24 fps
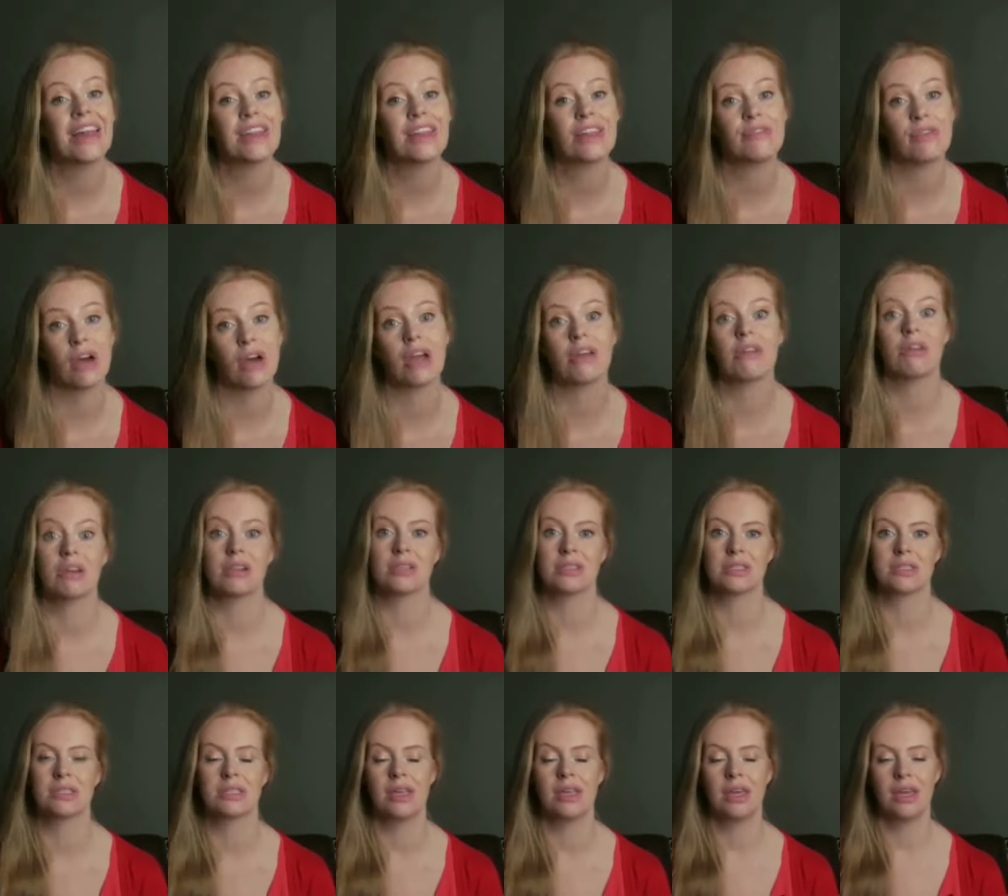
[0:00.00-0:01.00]
the
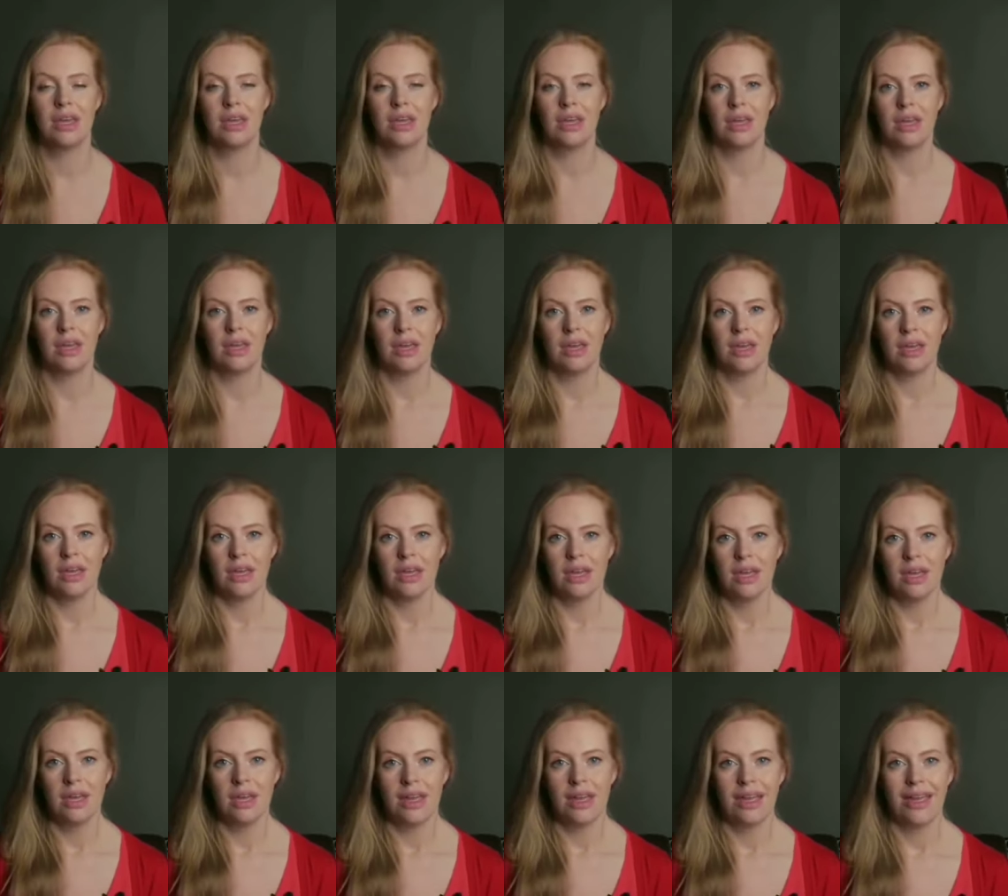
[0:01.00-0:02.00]
virus.
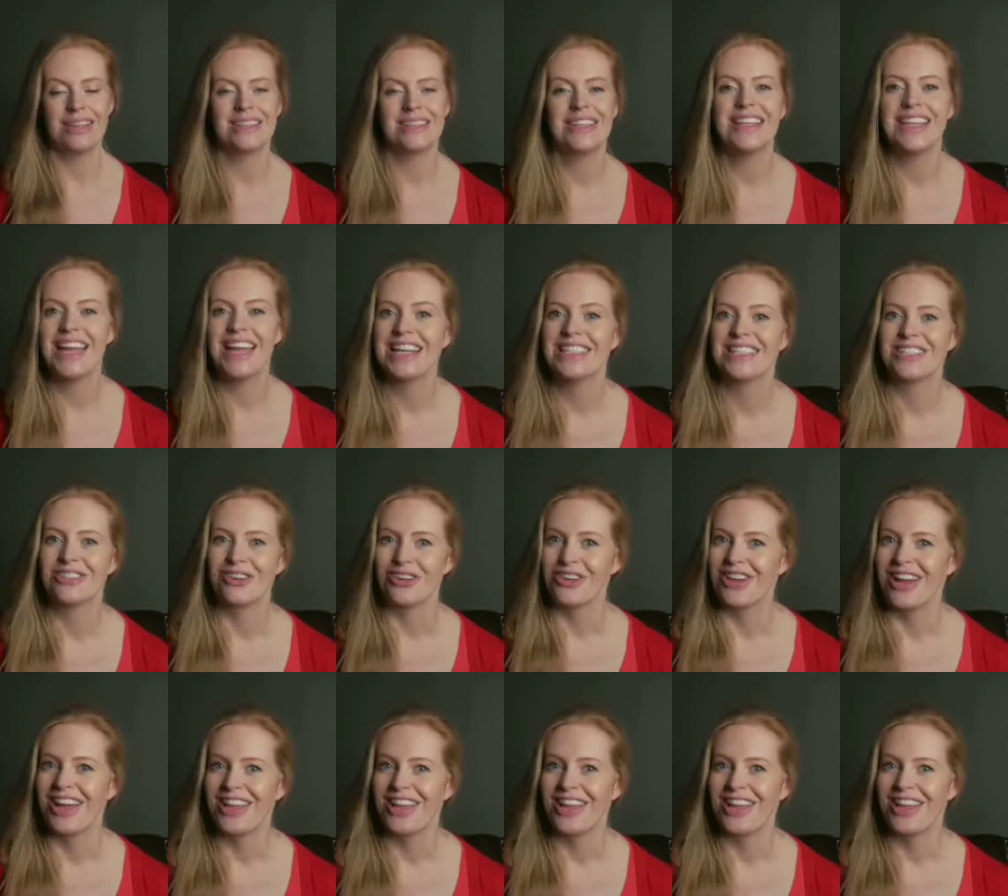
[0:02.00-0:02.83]
As a last note,